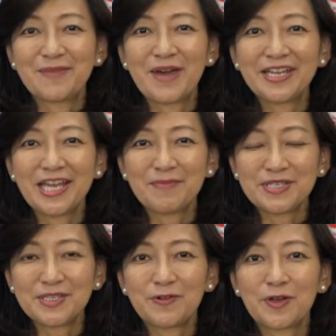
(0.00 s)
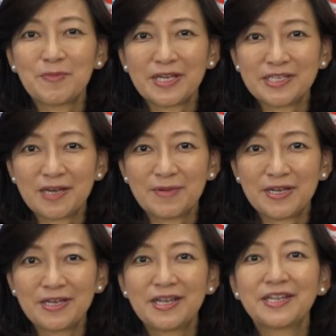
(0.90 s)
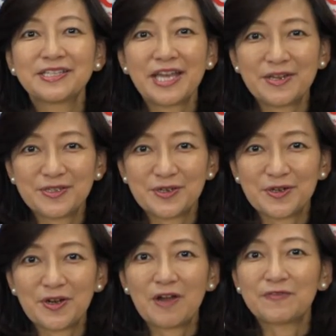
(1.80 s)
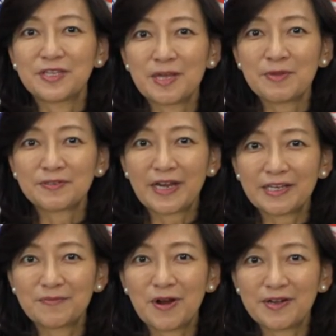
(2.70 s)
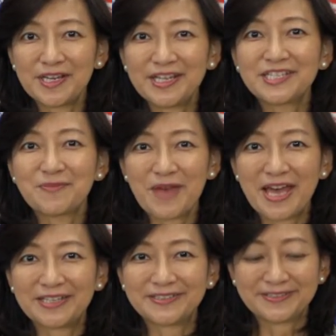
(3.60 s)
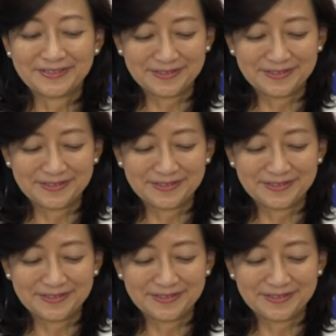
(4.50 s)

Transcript: My name is Hiroe Makiyama, Senator of the Democratic Party in Japan.